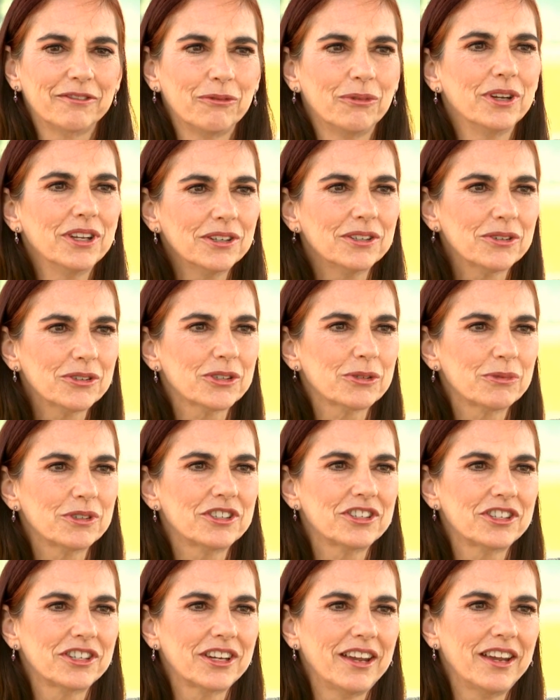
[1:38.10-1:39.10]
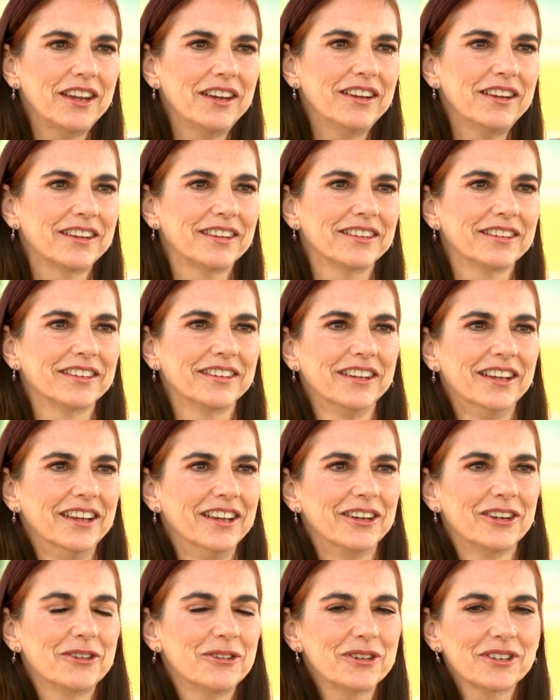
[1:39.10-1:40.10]
windows would shake, and
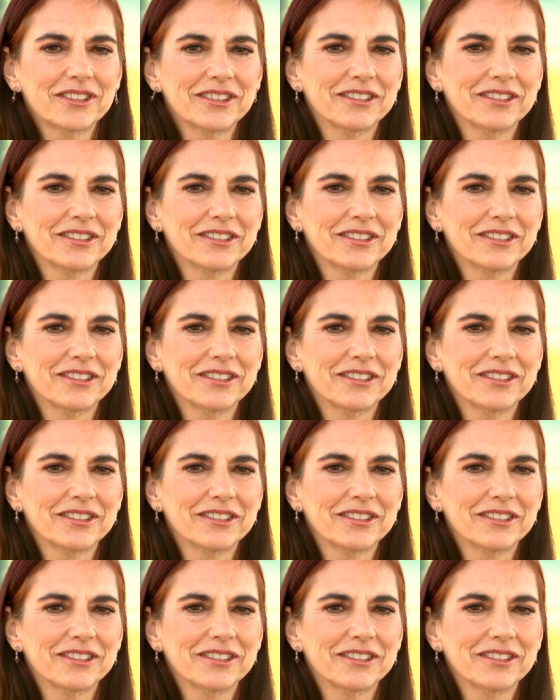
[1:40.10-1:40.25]
of course